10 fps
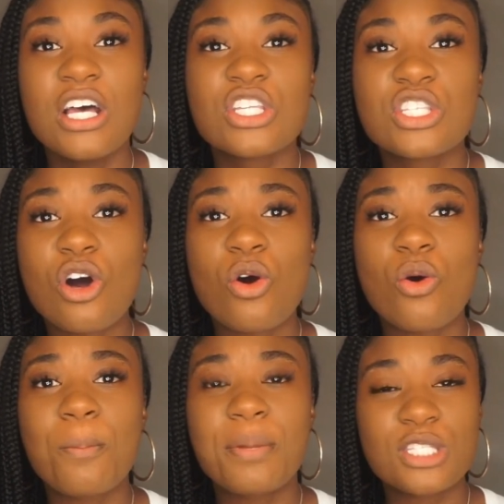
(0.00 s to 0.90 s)

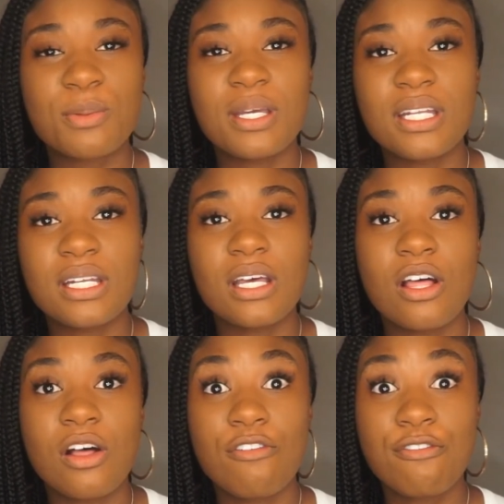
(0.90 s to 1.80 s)
So between
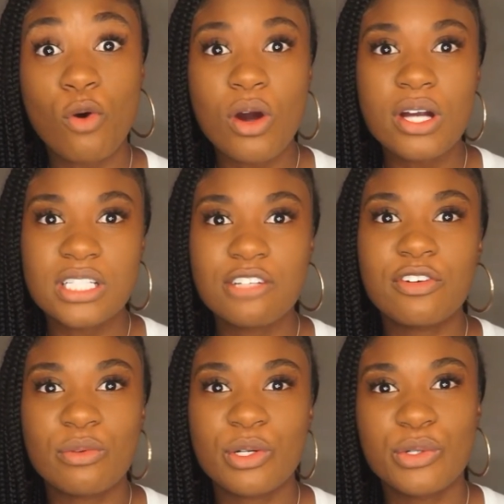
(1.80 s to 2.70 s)
4
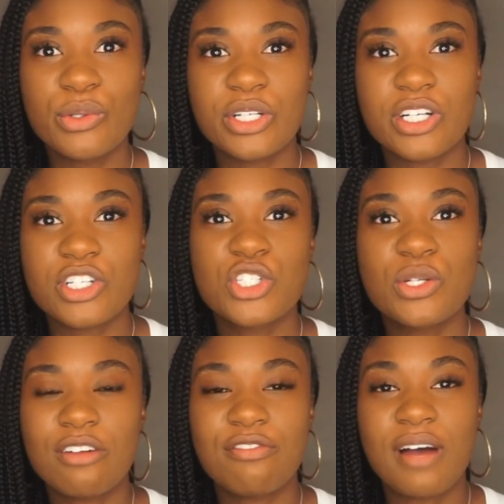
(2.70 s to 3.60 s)
different recruiters, you
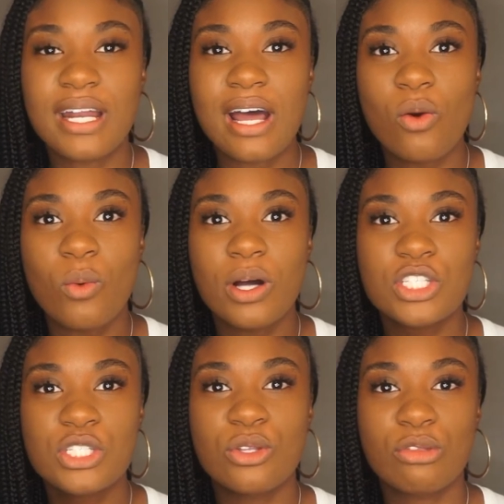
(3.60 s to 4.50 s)
can find out
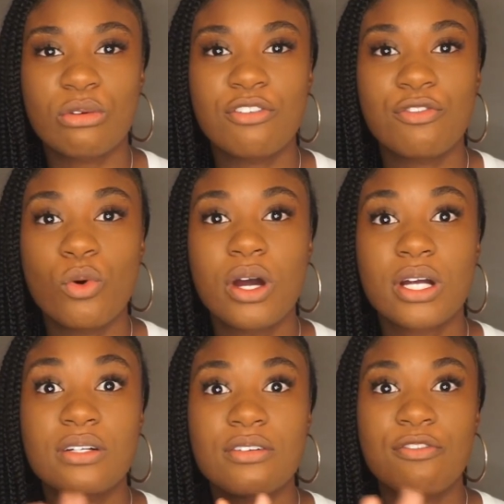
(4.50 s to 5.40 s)
1, 2, 3,
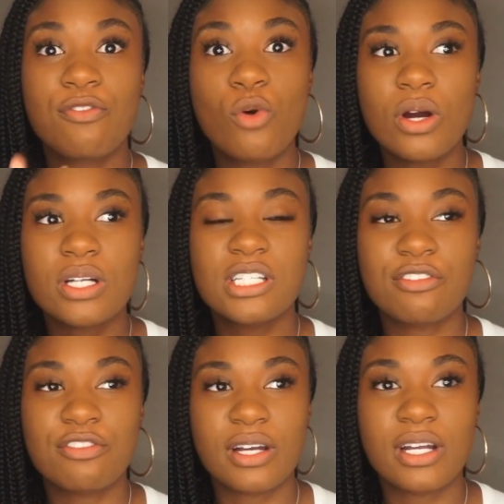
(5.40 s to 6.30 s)
4
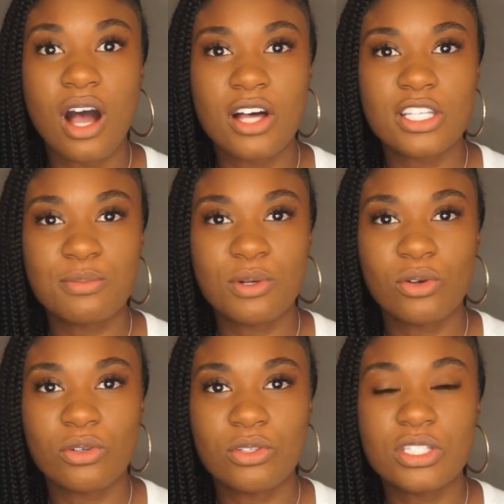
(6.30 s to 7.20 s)
different
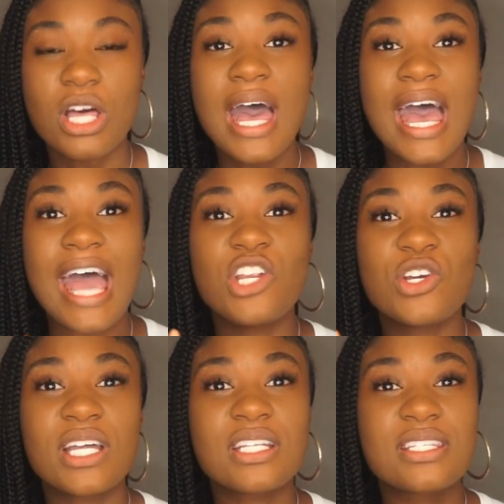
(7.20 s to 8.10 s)
hospitals, and
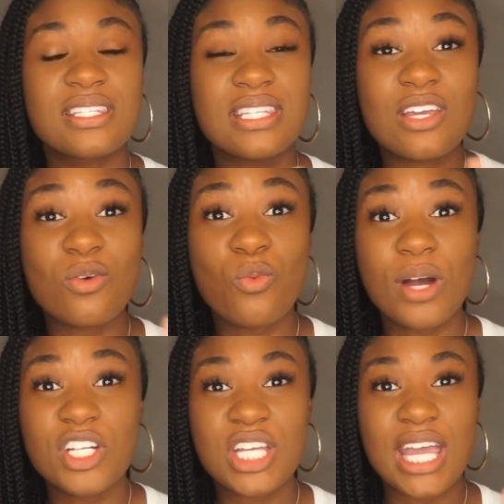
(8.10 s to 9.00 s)
you can see
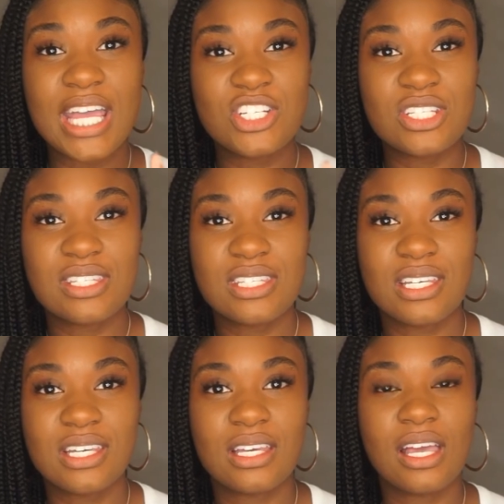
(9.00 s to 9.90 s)
which
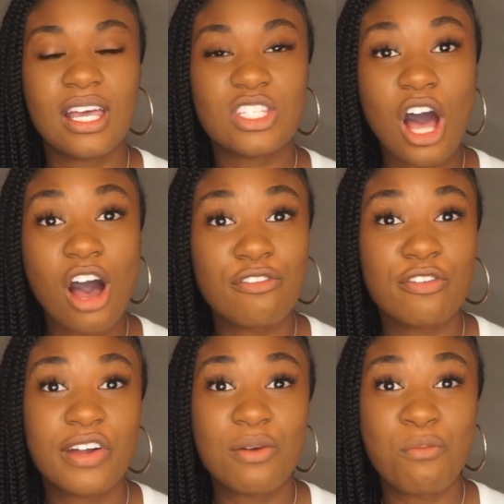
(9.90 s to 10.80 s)
agency is
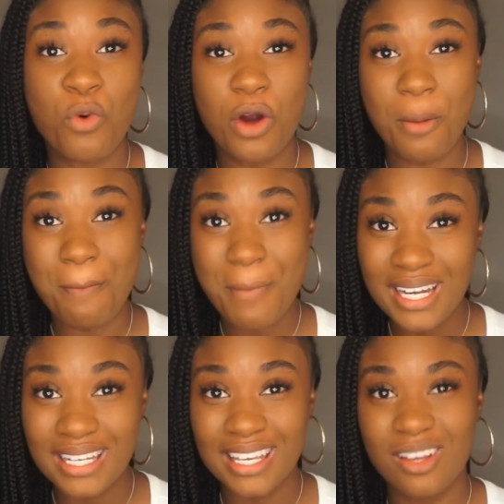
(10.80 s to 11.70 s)
offering more
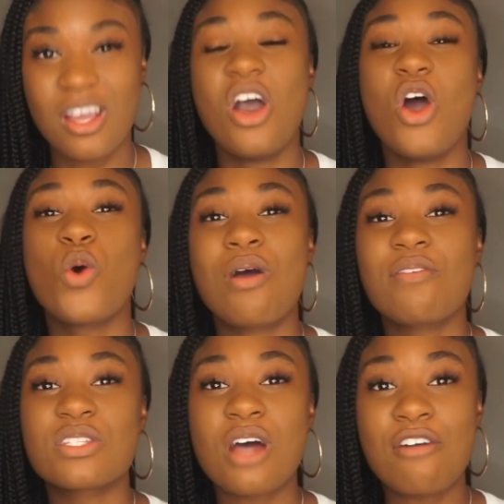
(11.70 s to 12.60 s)
money.
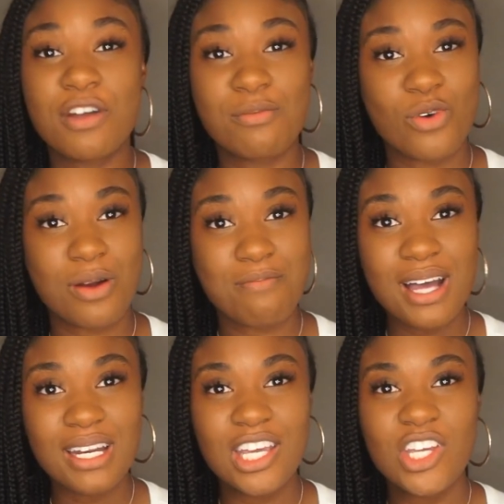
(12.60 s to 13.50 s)
Whoever's offering more
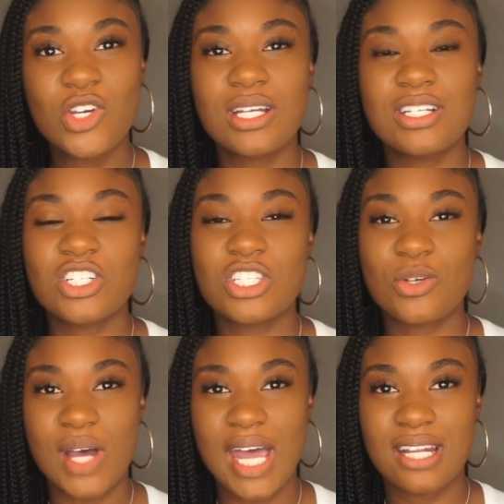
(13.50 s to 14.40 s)
money, you can just
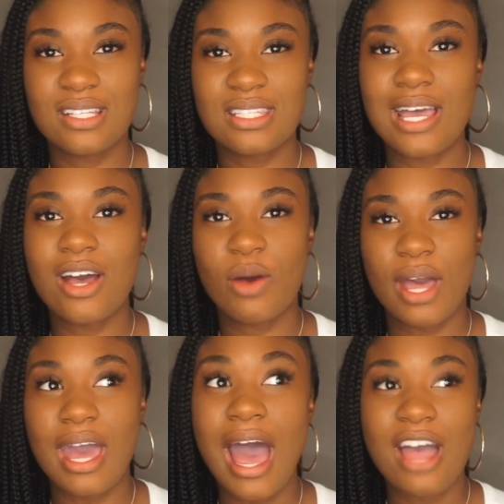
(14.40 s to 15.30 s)
go ahead and say,
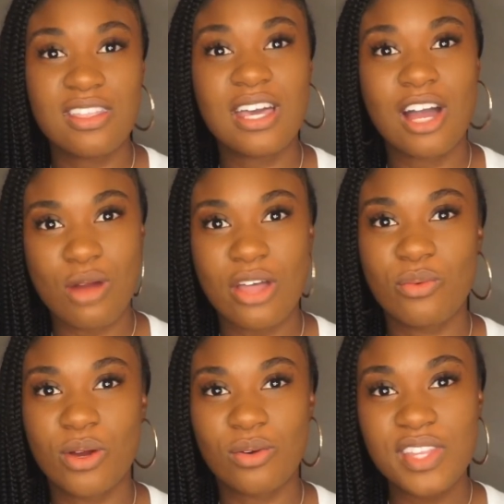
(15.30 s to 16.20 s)
okay, I think I'd rather
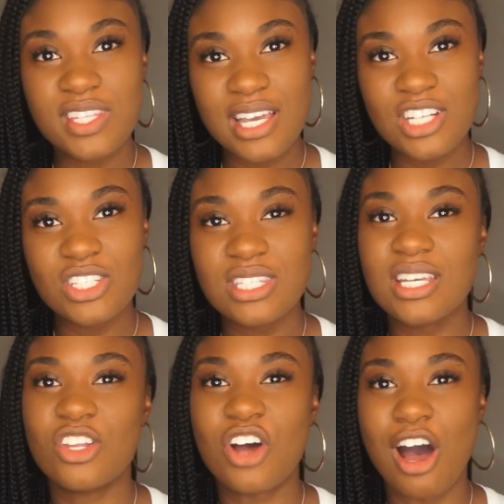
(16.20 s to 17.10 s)
work with this
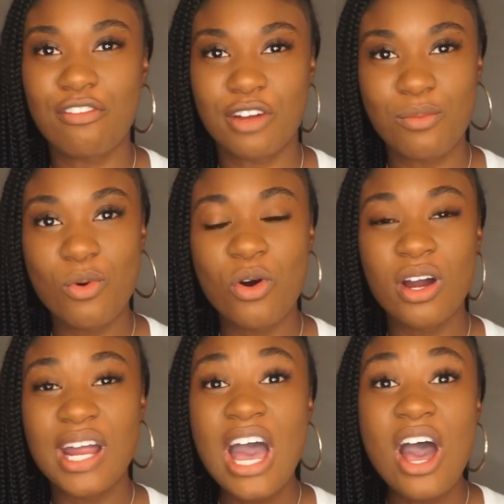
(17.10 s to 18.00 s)
agency, they're offering
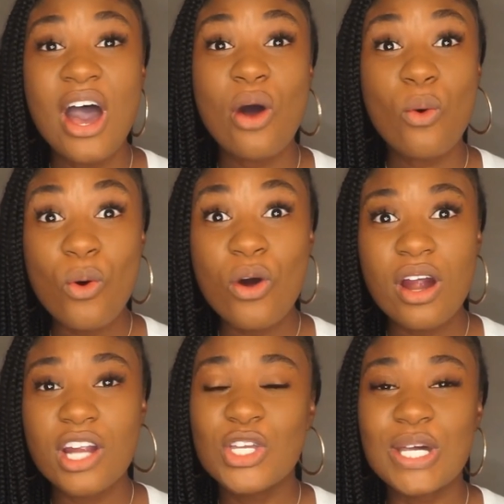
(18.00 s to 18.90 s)
more.
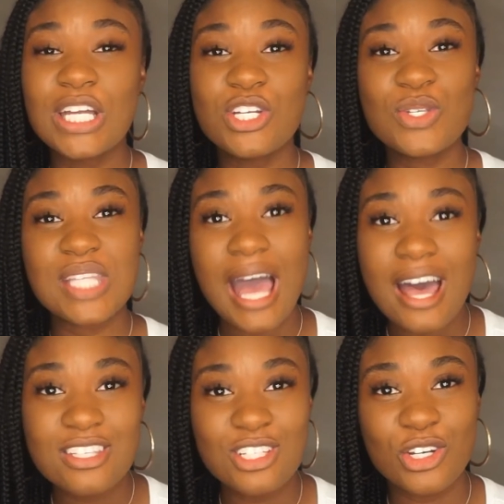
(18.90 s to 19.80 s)
Or you can use that
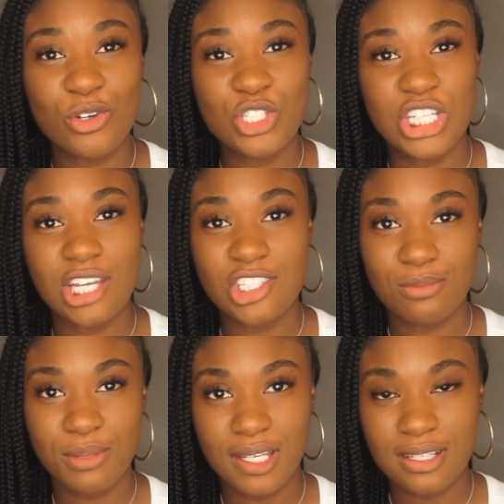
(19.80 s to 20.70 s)
as a
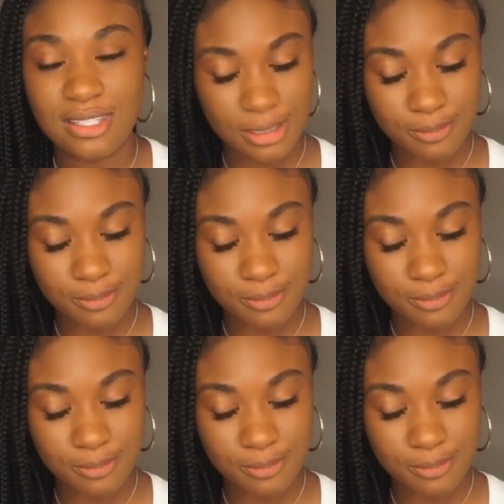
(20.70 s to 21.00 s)
negotiation piece.